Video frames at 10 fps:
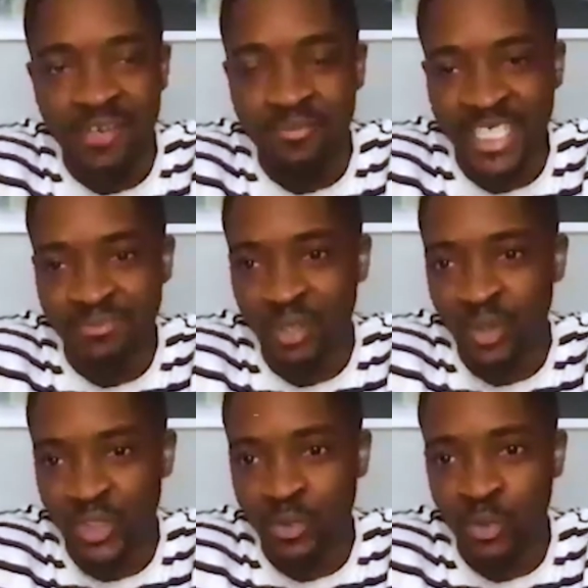it makes
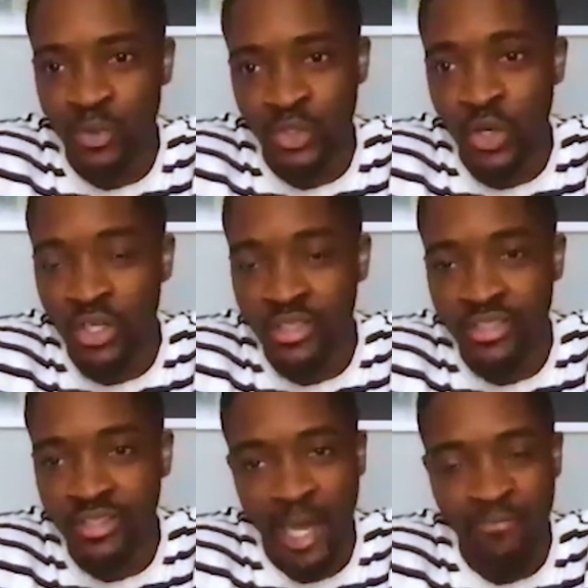me look towards
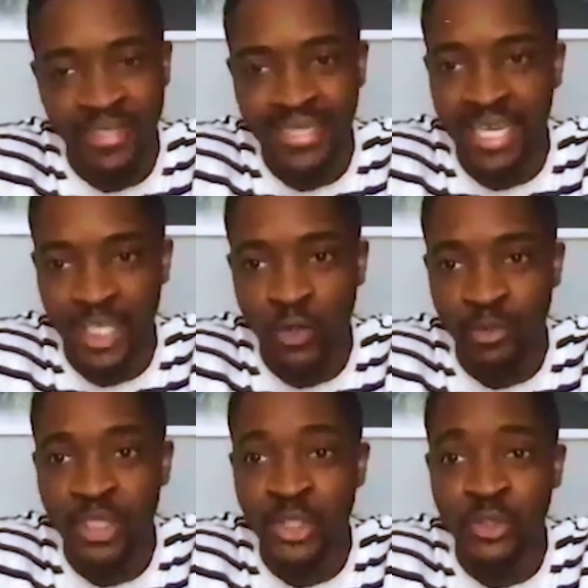God, I think that can
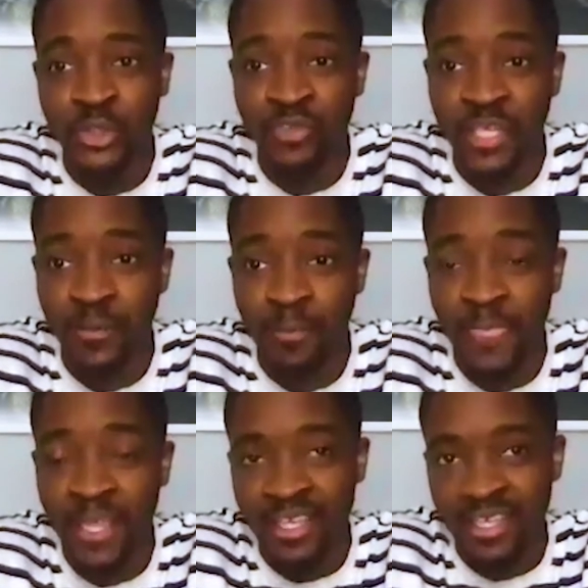only be a good thing.